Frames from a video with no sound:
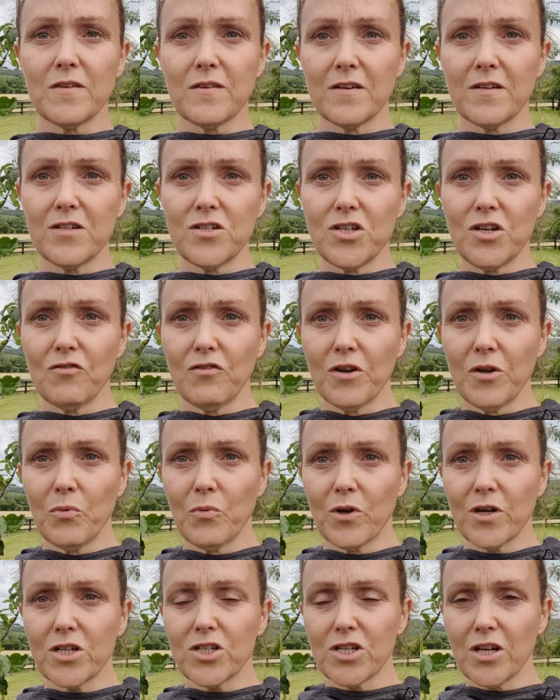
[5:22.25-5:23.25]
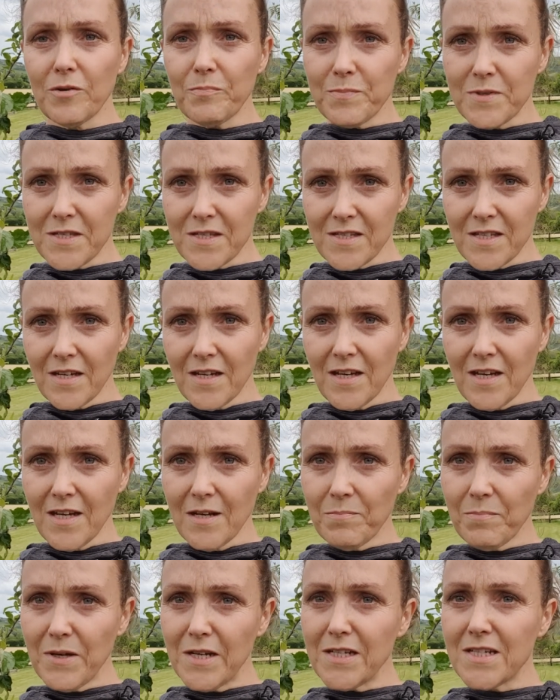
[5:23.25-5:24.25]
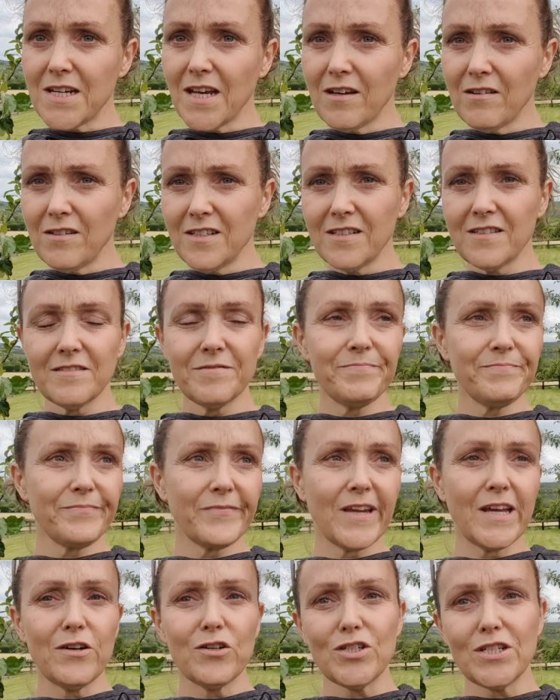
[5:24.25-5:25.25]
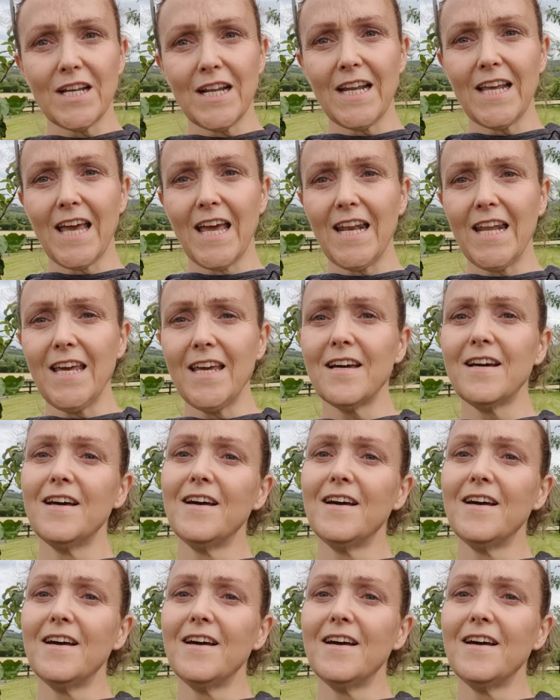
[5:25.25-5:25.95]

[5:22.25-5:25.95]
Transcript: chi running workshops in Piltown, County Kilkenny,